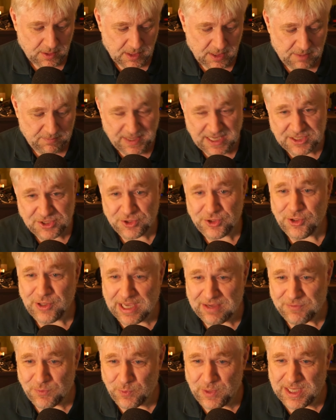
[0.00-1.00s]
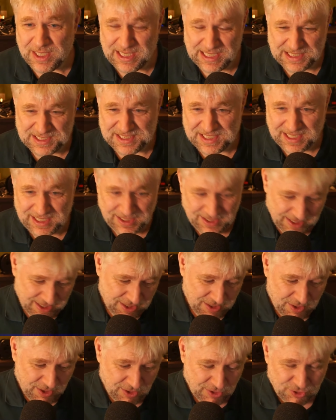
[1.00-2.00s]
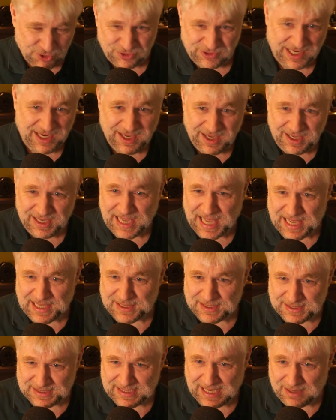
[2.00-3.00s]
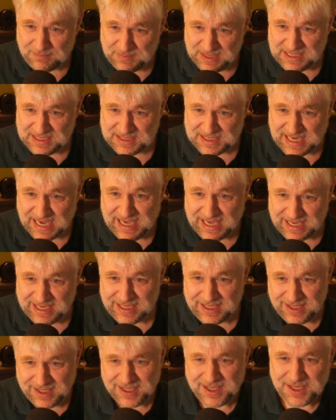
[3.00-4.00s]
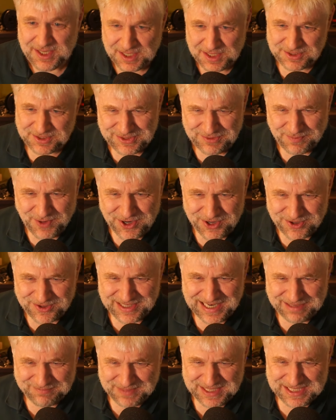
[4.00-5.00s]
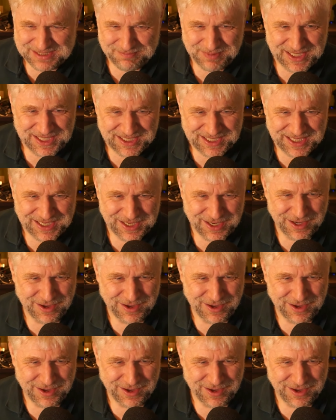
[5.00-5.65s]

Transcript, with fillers: imagine you have a wiki and say today that means A, tomorrow that means B.